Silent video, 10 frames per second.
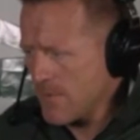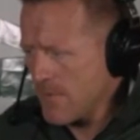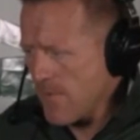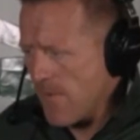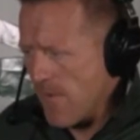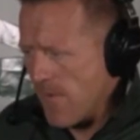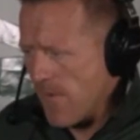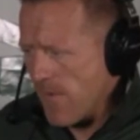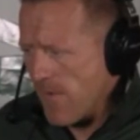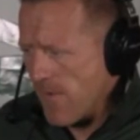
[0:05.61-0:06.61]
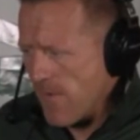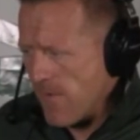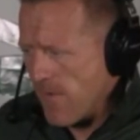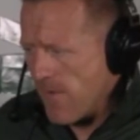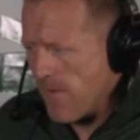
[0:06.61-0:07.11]

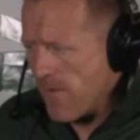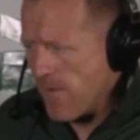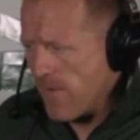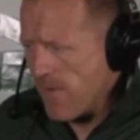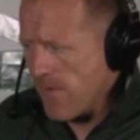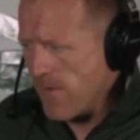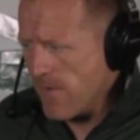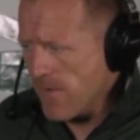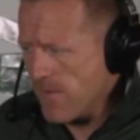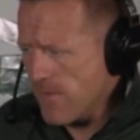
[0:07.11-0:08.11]
(silent)